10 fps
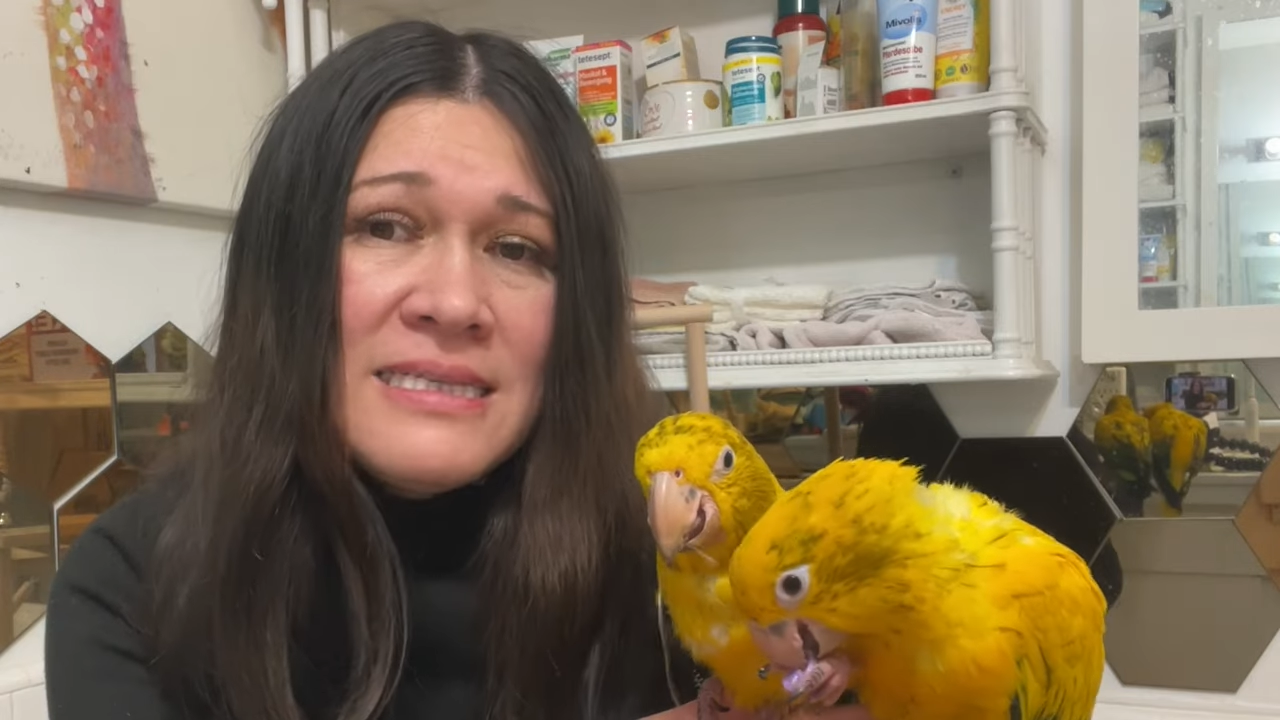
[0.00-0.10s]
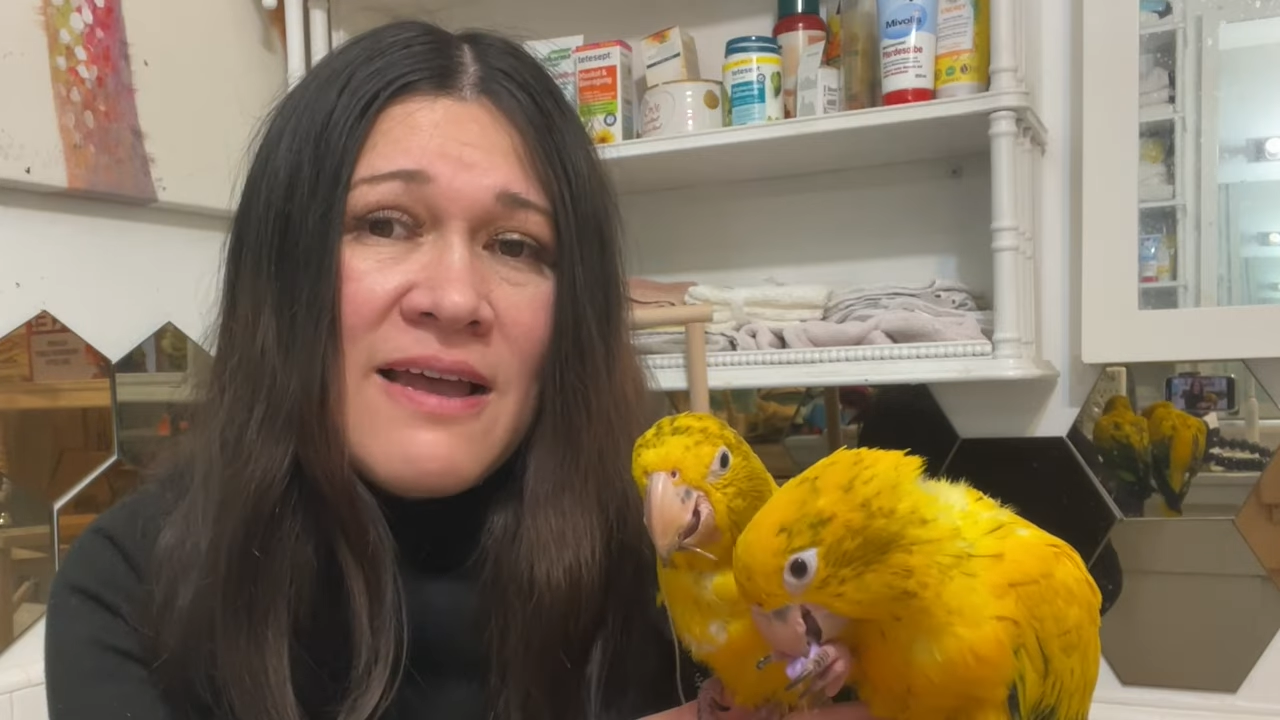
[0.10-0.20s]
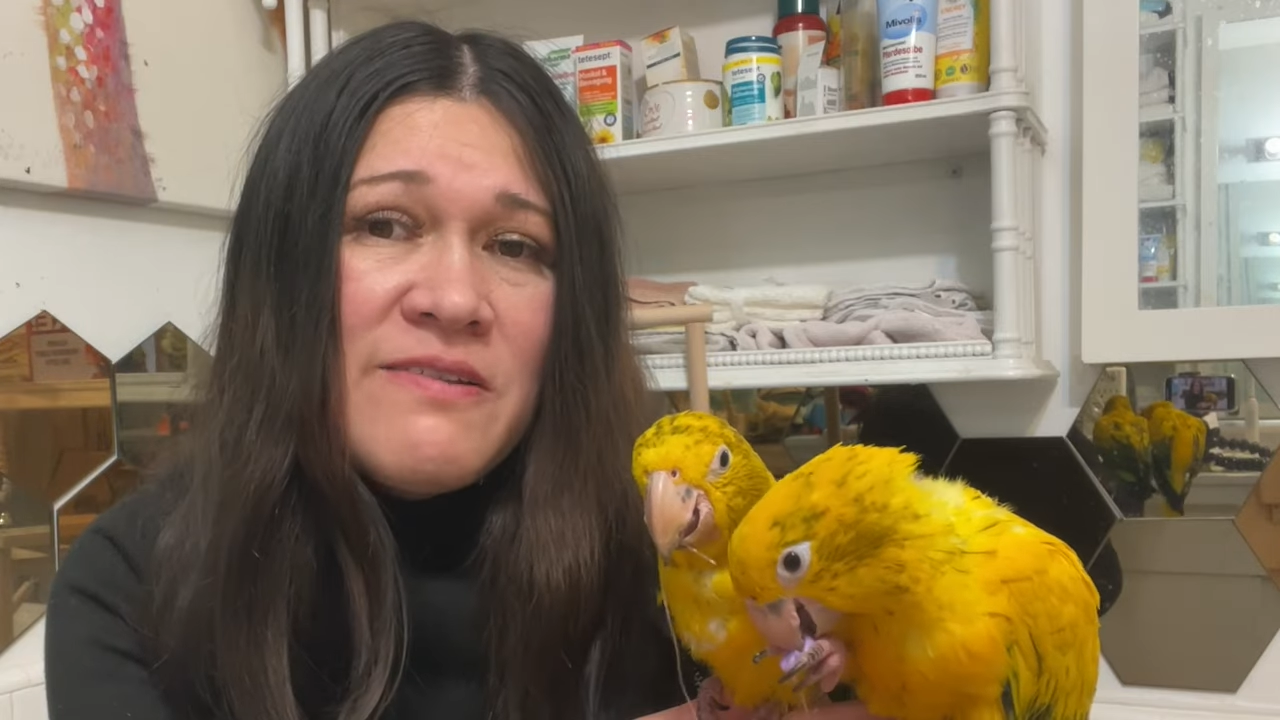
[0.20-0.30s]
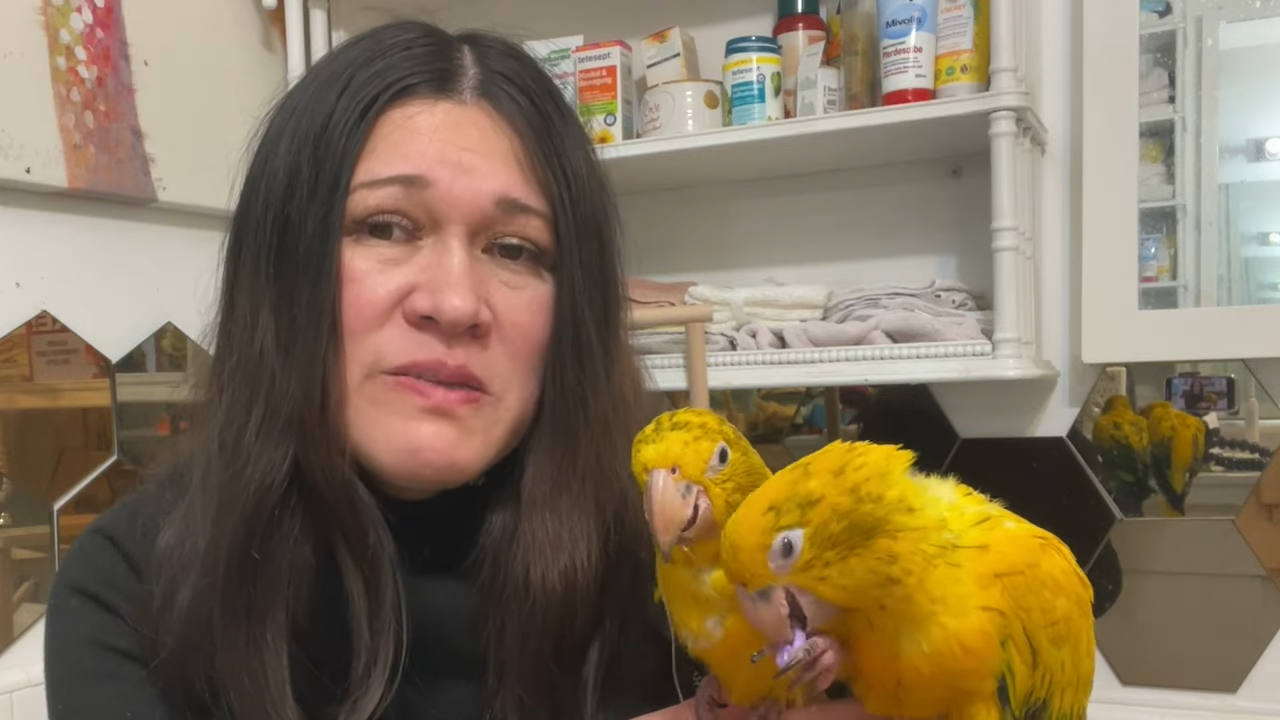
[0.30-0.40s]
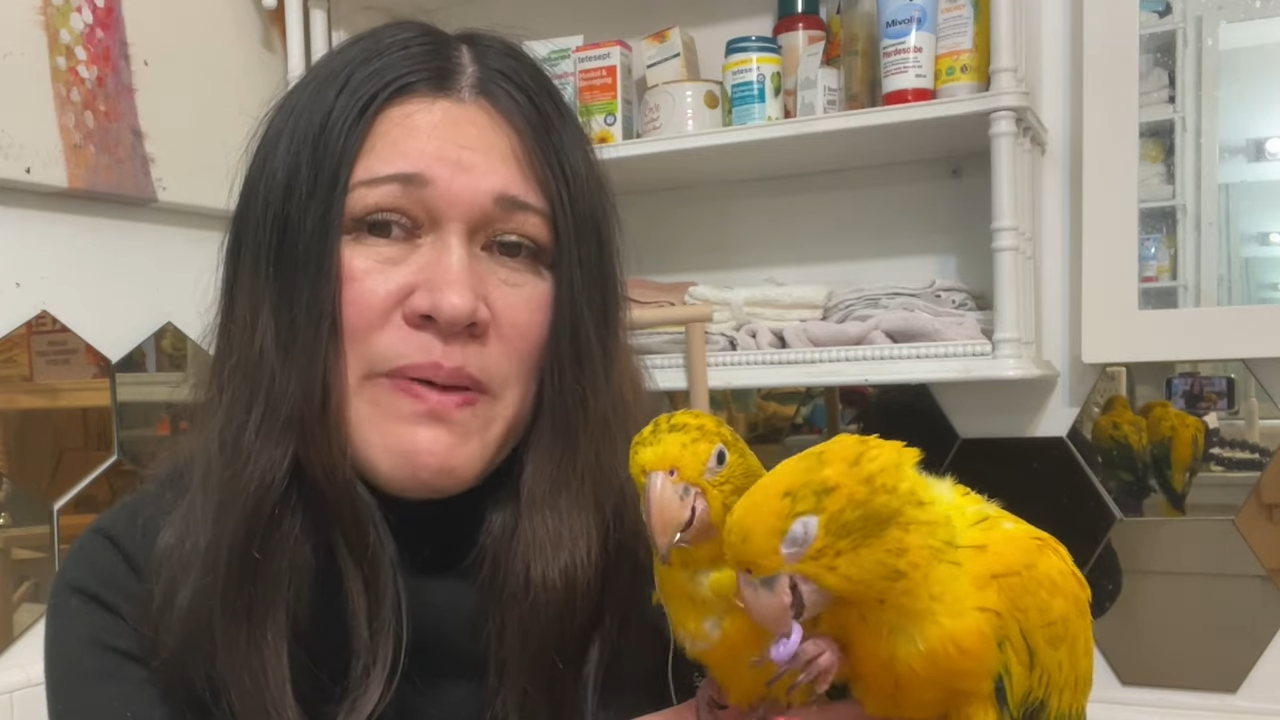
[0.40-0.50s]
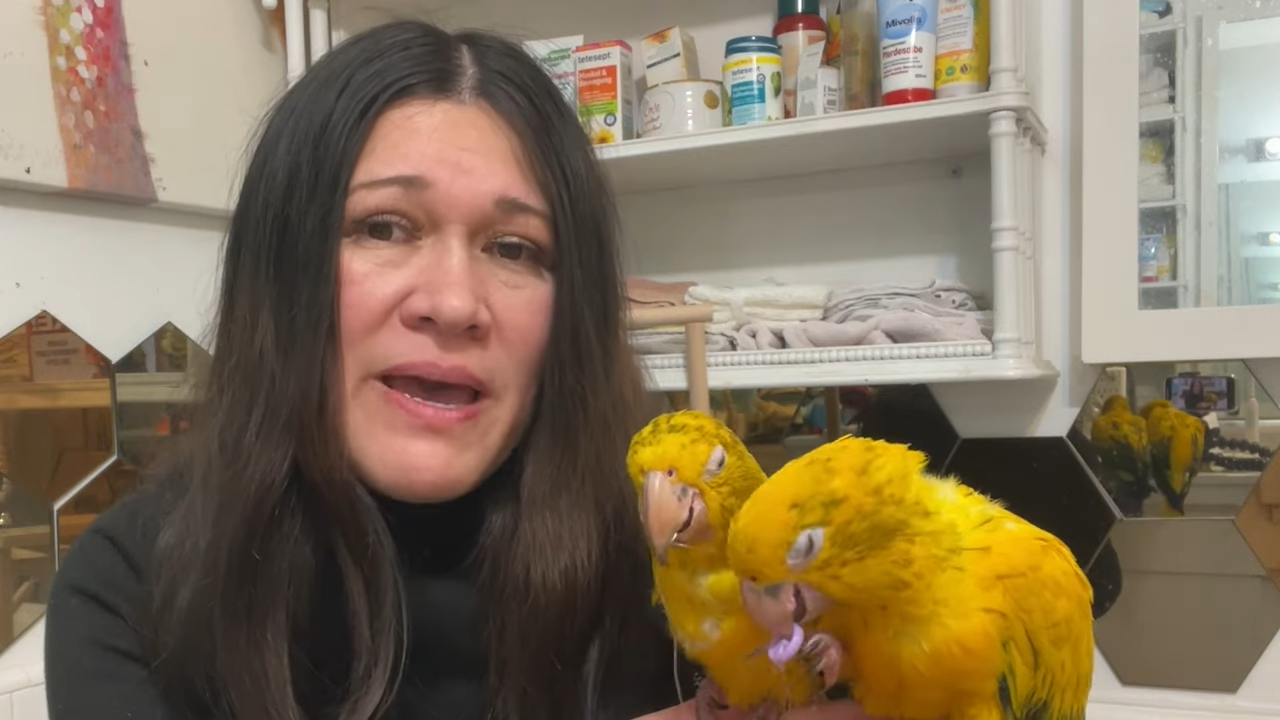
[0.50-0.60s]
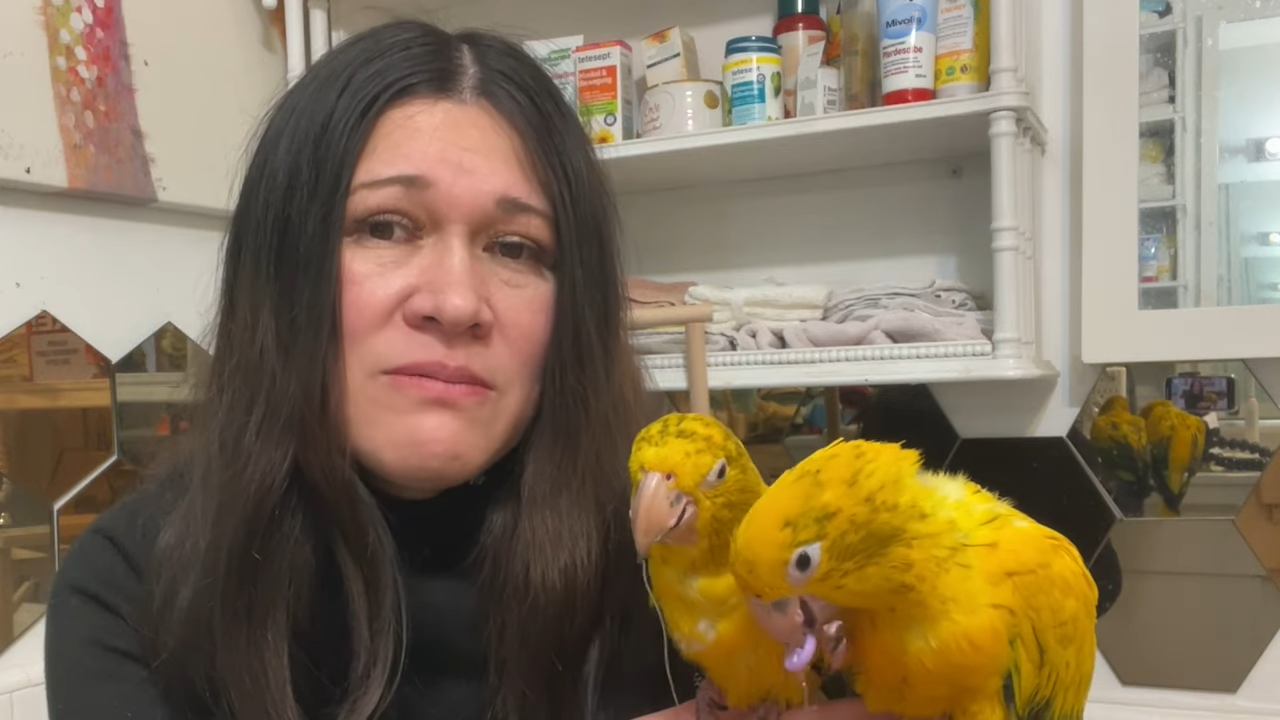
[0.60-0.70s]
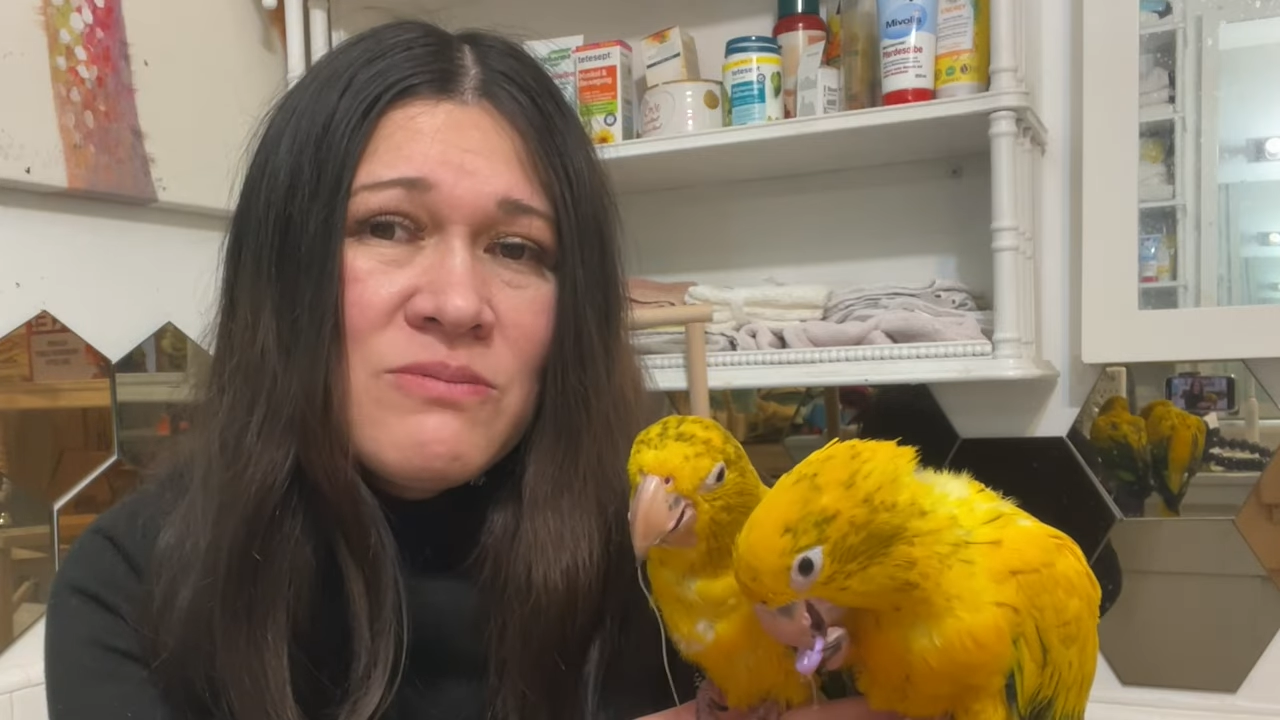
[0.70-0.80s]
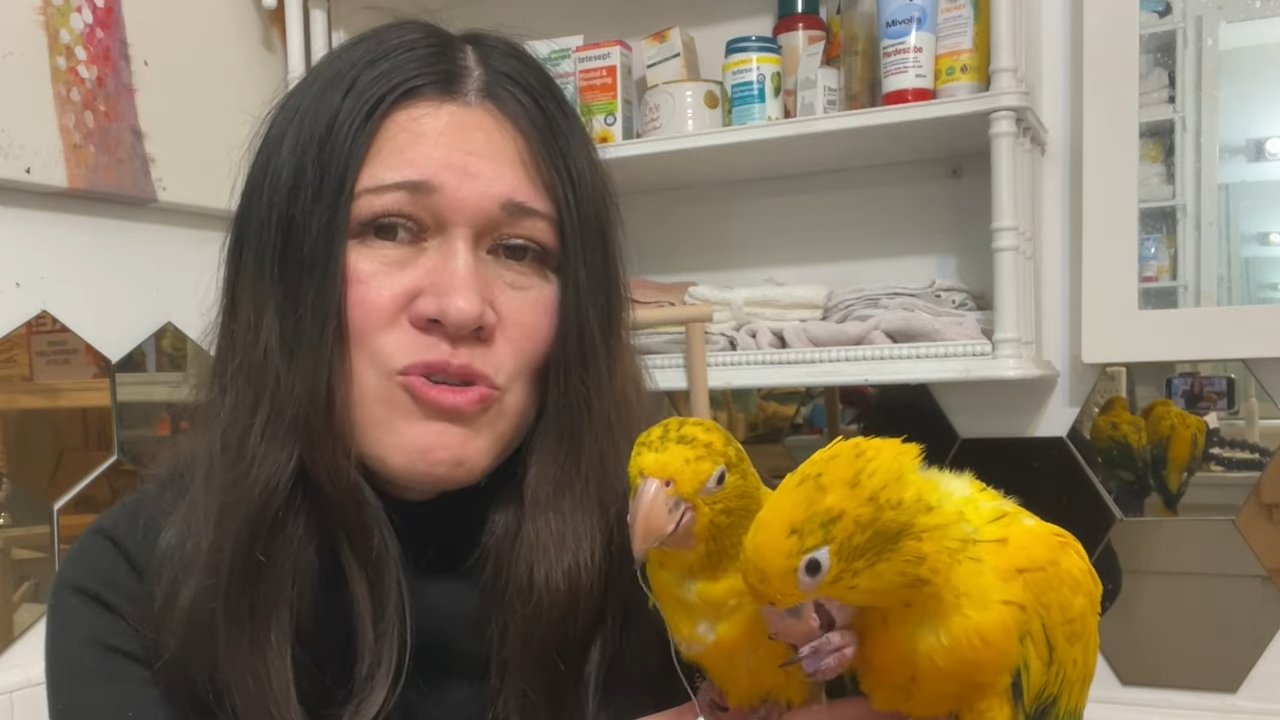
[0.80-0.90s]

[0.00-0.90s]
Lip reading: lifespan